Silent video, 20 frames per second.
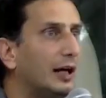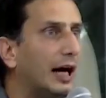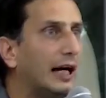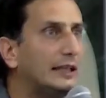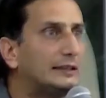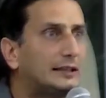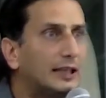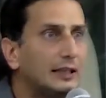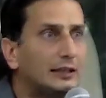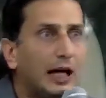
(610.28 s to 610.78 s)

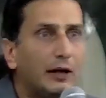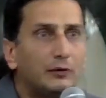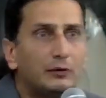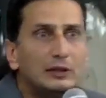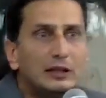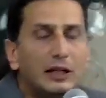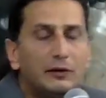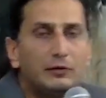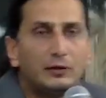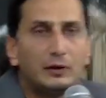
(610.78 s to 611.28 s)
I said, I
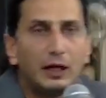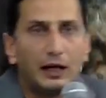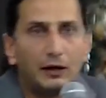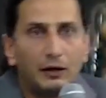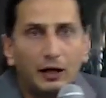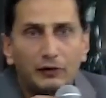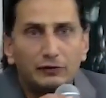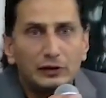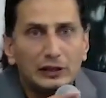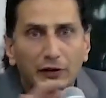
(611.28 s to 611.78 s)

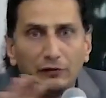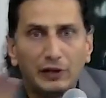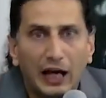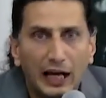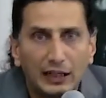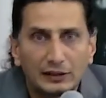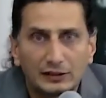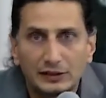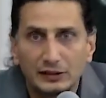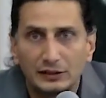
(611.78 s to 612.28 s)
will never
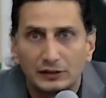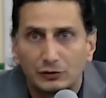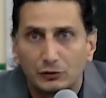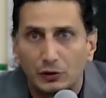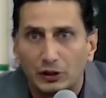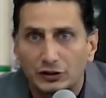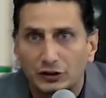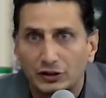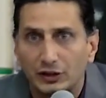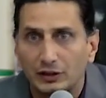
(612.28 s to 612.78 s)
ask this
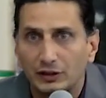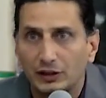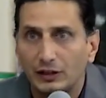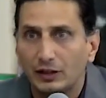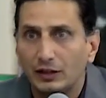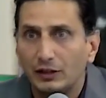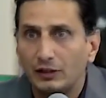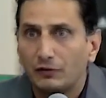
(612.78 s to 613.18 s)
question.